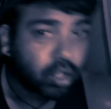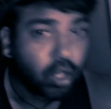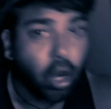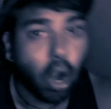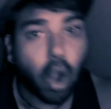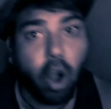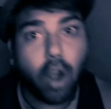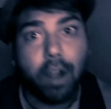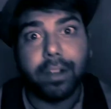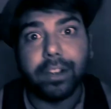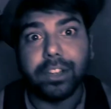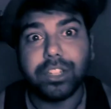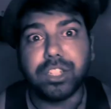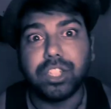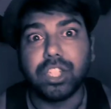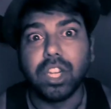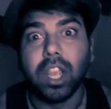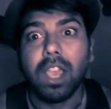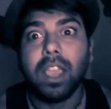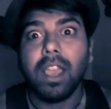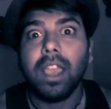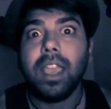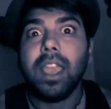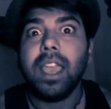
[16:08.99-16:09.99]

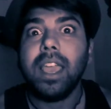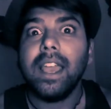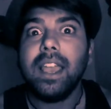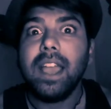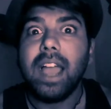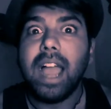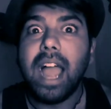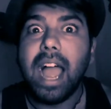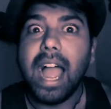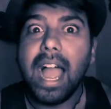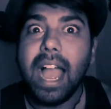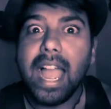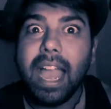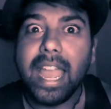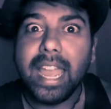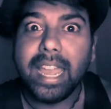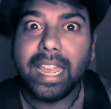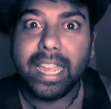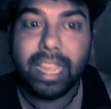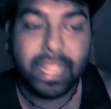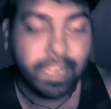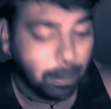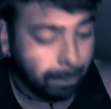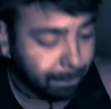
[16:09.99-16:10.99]
torch,
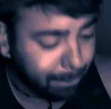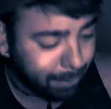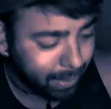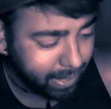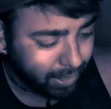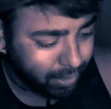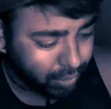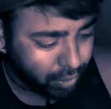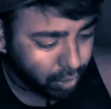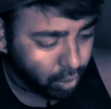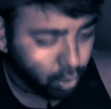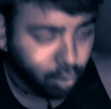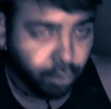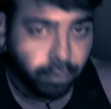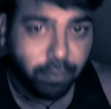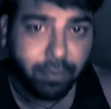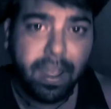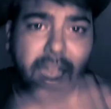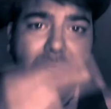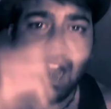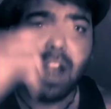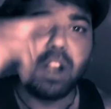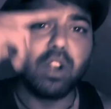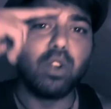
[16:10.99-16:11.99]
I bid you
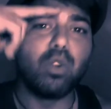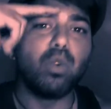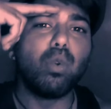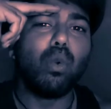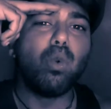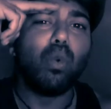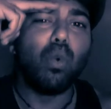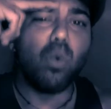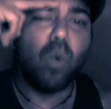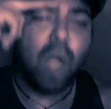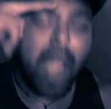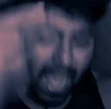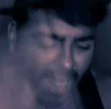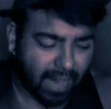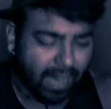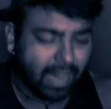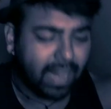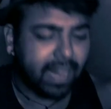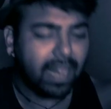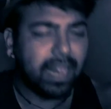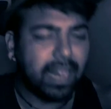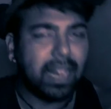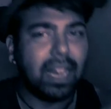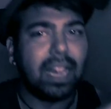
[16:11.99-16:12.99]

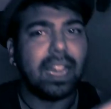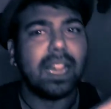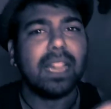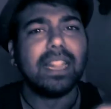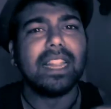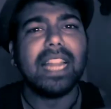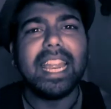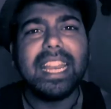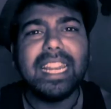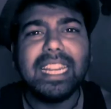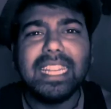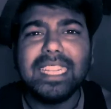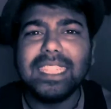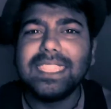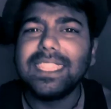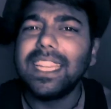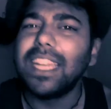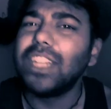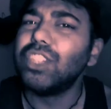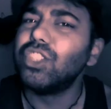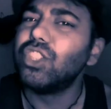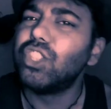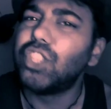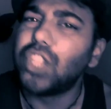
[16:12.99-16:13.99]
farewell, ladies
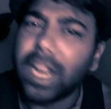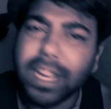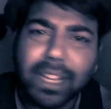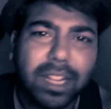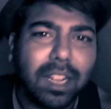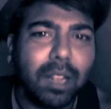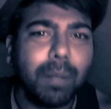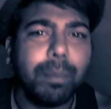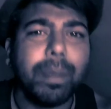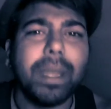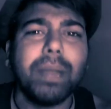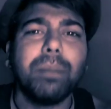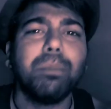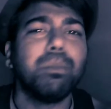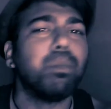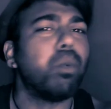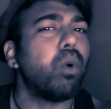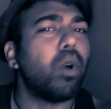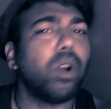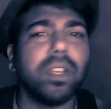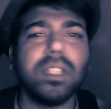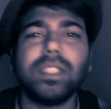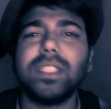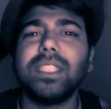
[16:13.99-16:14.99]
and gentlemen,
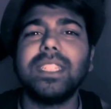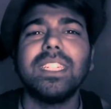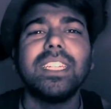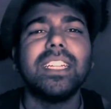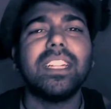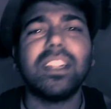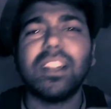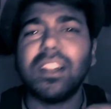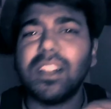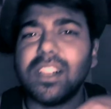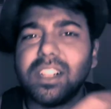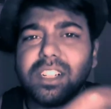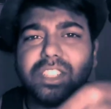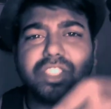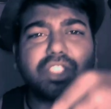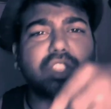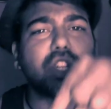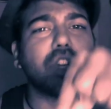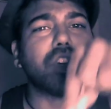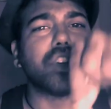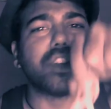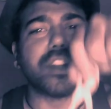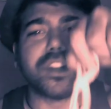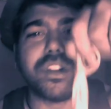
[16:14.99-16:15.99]
boys and girls,
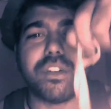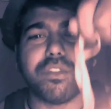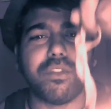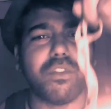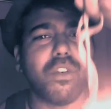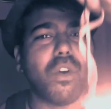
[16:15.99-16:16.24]
children of